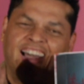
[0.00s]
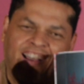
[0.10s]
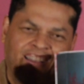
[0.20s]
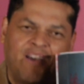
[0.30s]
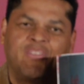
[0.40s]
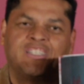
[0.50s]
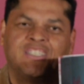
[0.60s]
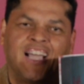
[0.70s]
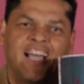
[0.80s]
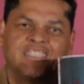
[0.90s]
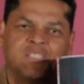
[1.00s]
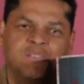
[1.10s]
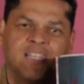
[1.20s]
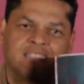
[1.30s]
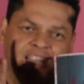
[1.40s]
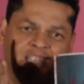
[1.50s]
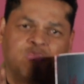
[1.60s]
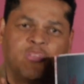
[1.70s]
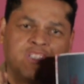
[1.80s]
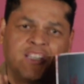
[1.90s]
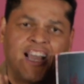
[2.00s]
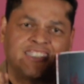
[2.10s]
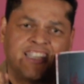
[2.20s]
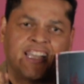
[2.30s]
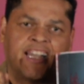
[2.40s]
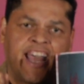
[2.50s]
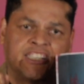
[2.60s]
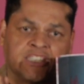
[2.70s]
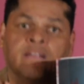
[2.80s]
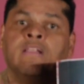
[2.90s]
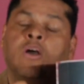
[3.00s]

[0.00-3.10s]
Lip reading: I love that you guys do that. Thanks for you guys taking action.